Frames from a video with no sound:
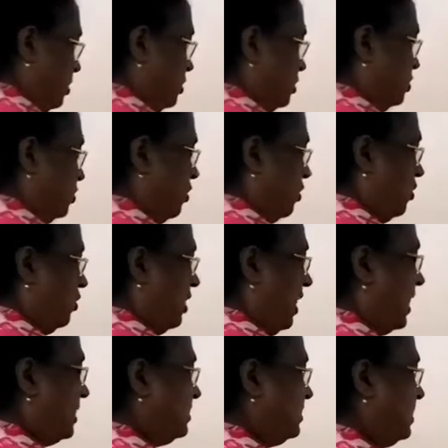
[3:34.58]
So
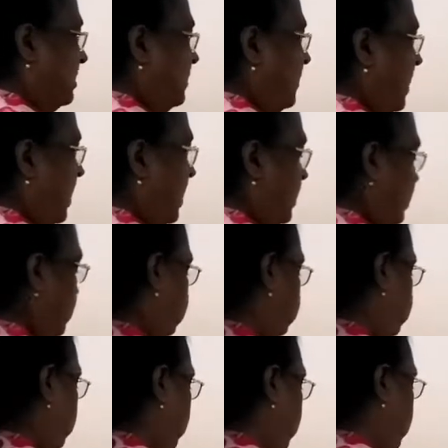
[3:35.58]
last time I
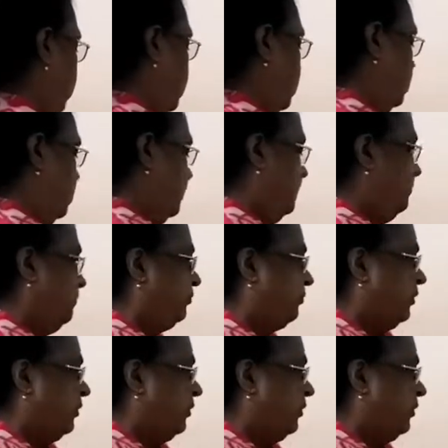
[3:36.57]
told you